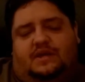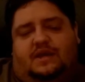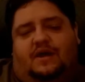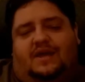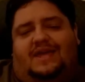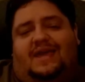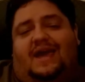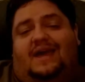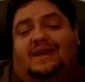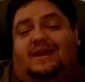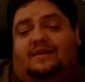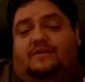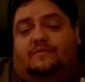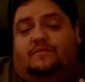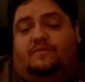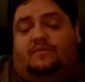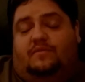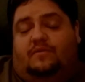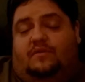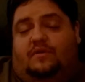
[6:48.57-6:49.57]
Now again,
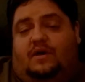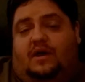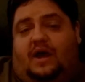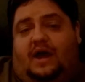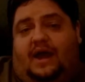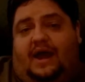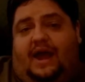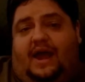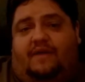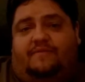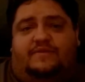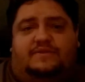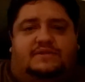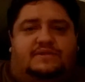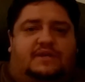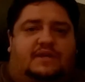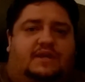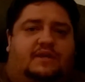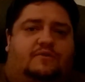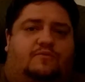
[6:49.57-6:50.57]
I haven't
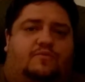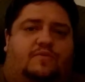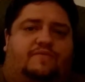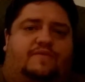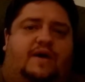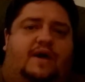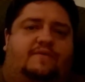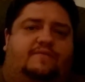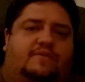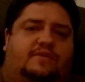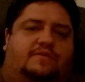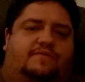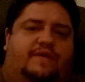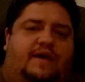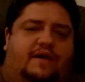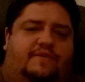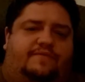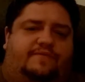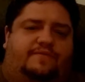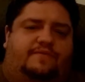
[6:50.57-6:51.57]
seen Revival of
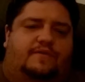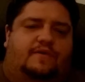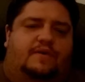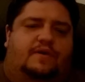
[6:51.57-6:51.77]
F.